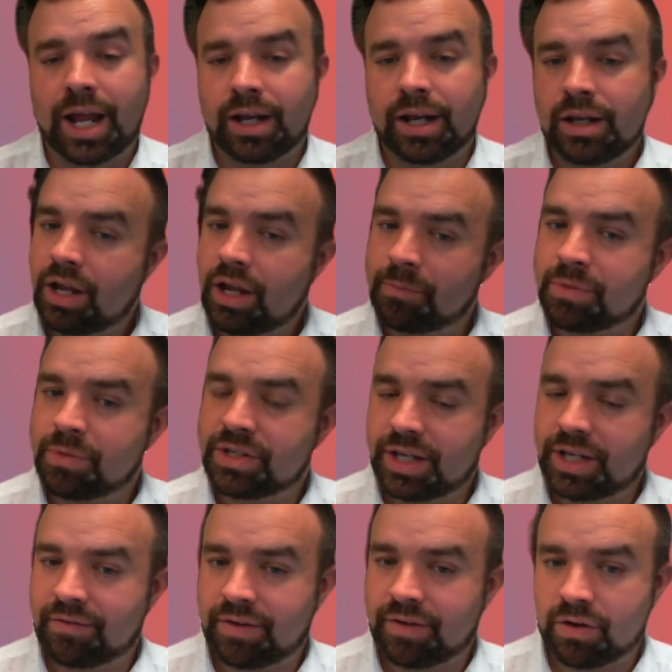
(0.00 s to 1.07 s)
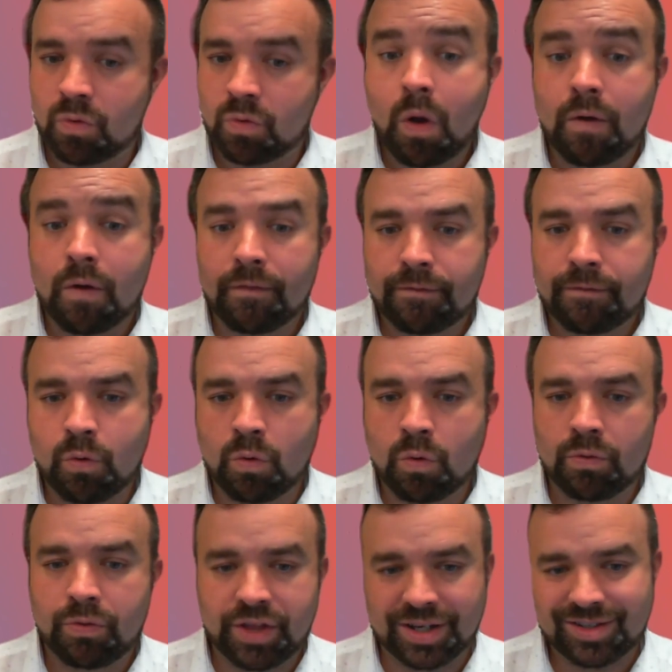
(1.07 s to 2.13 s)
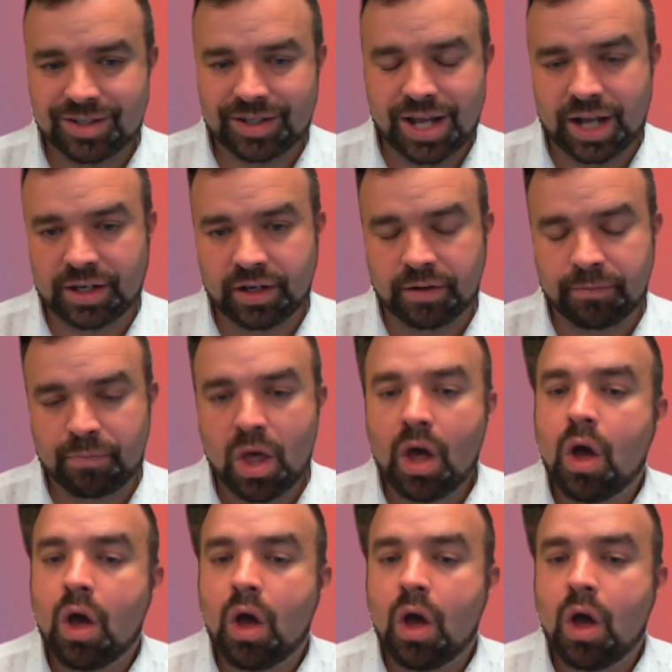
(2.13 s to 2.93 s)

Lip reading: and learning material for this standard.